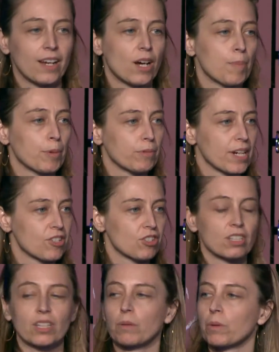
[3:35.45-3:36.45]
And
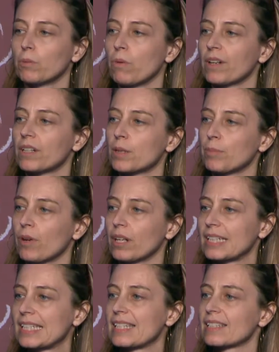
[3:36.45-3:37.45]
operationally, we wanted the
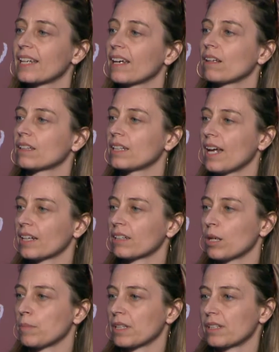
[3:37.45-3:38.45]
product to scale in an
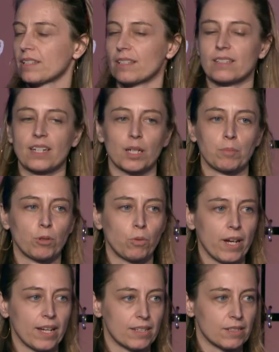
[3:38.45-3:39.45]
economically sustainable
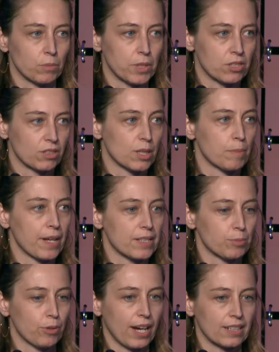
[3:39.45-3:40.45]
way. So we took the
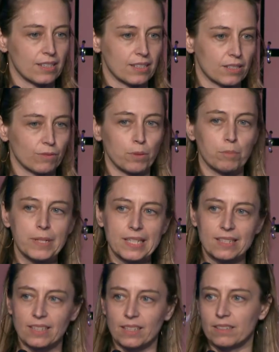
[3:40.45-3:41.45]
best practices from
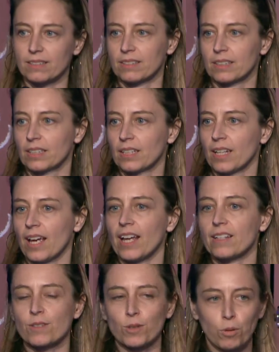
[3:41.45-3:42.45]
business
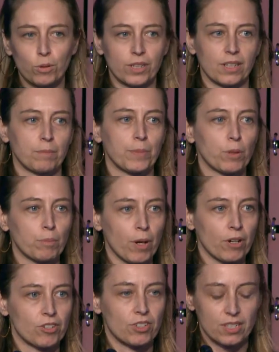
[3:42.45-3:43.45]
and sold it, built
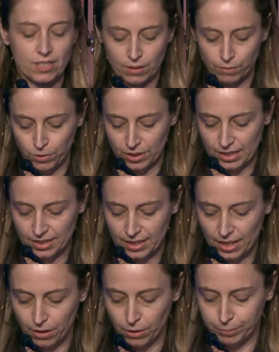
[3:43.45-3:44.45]
margins in for it to
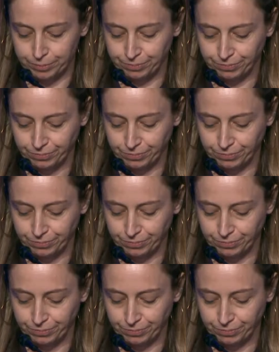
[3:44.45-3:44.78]
scale.